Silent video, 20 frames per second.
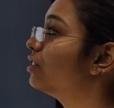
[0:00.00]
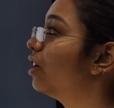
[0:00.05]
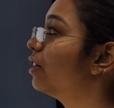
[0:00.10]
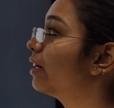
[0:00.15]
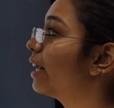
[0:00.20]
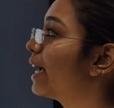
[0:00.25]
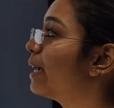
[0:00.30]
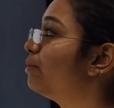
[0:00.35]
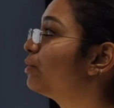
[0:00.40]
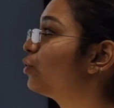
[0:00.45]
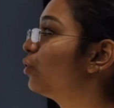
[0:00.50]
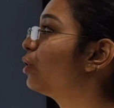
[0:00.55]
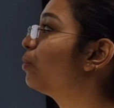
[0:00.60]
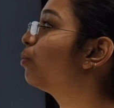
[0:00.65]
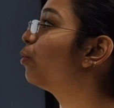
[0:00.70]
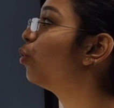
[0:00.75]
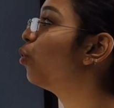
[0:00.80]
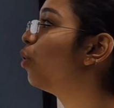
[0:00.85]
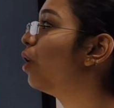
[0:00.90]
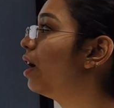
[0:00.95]
sometimes with
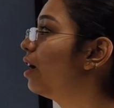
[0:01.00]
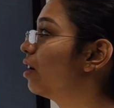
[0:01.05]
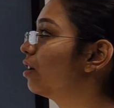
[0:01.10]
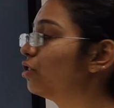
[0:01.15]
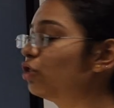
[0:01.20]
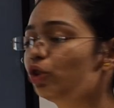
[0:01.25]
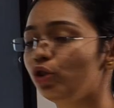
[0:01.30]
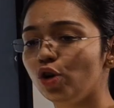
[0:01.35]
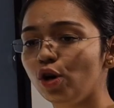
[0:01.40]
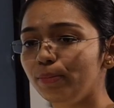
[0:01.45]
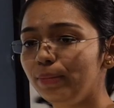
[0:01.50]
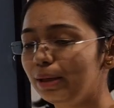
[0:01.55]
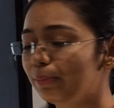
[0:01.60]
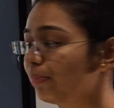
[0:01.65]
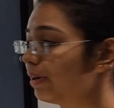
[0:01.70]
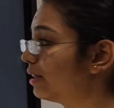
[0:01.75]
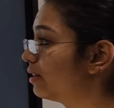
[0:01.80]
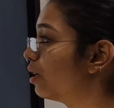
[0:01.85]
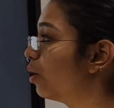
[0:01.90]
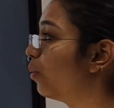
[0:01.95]
poor genomic
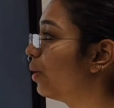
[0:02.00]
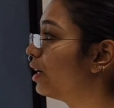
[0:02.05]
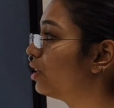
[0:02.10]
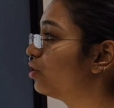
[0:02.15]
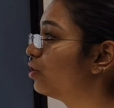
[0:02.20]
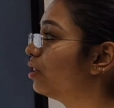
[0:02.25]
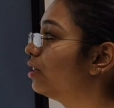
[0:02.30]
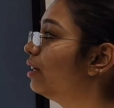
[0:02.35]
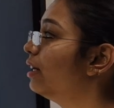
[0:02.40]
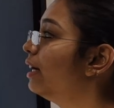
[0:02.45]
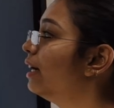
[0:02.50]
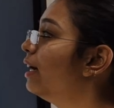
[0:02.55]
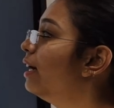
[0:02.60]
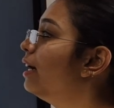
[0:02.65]
preservation.